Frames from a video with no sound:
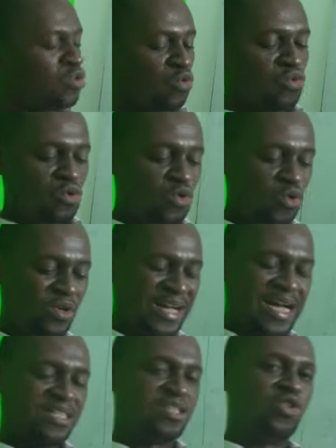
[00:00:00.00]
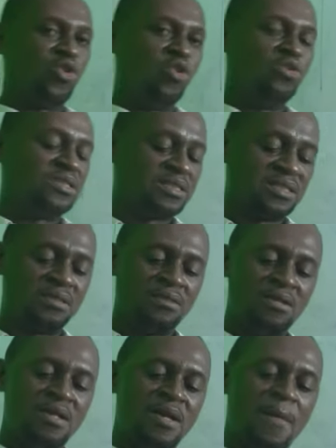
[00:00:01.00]
to look at those
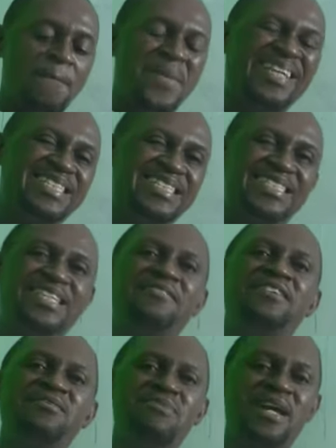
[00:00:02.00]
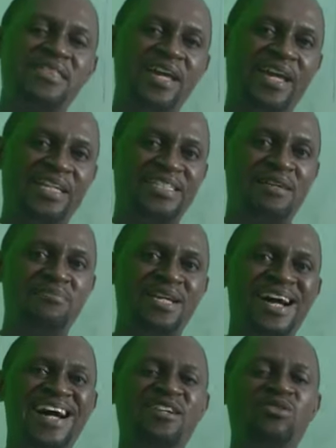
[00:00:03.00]
basis given by the examiner,
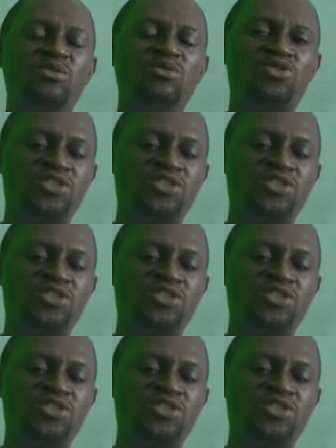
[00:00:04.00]
and you